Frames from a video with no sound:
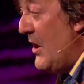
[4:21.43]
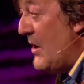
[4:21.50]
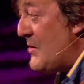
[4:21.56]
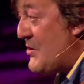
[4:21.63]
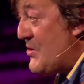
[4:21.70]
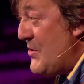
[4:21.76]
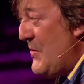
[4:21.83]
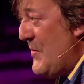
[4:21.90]
A
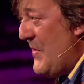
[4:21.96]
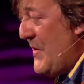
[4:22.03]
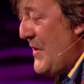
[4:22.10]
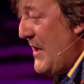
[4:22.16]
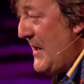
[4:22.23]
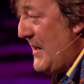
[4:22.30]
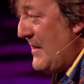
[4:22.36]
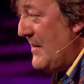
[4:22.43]
true
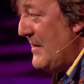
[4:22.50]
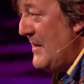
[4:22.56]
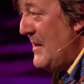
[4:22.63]
thing